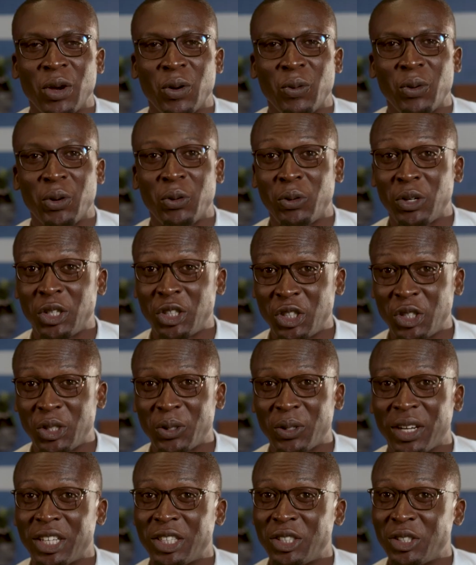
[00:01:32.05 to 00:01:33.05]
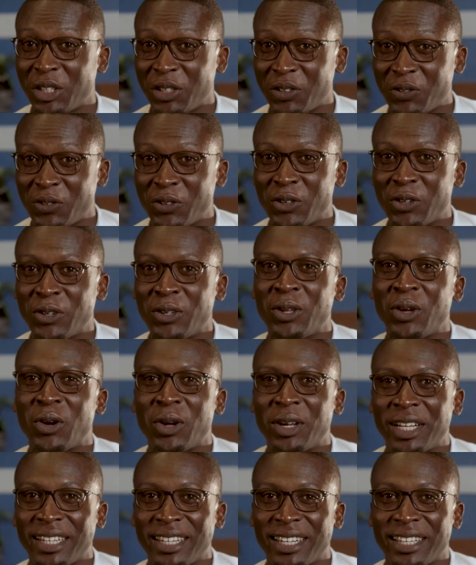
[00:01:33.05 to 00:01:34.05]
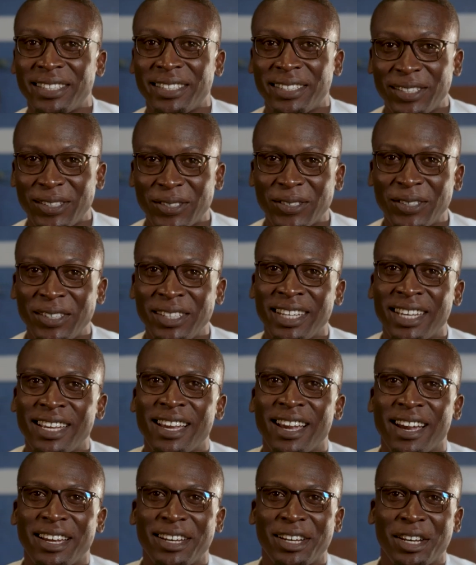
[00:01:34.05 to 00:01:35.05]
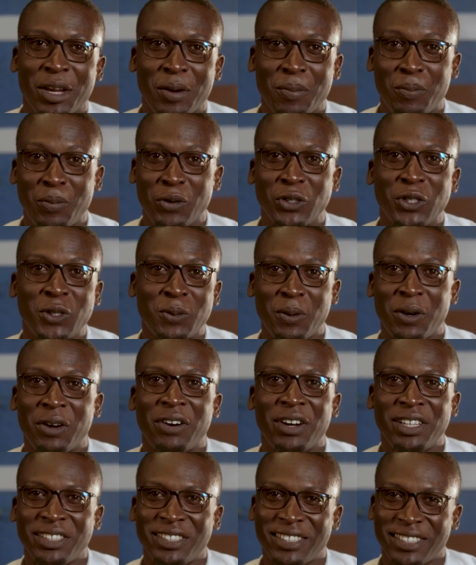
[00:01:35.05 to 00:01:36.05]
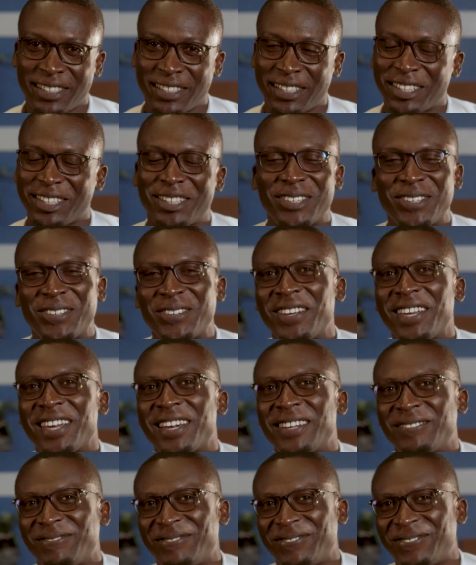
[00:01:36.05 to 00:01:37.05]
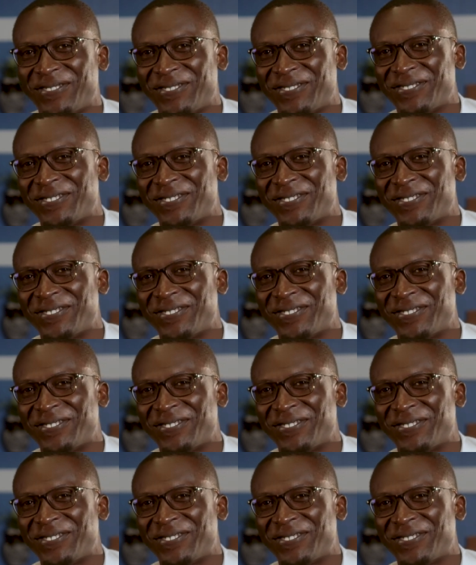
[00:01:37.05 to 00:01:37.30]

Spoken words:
We wish you a joyful holiday season and a prosperous new year.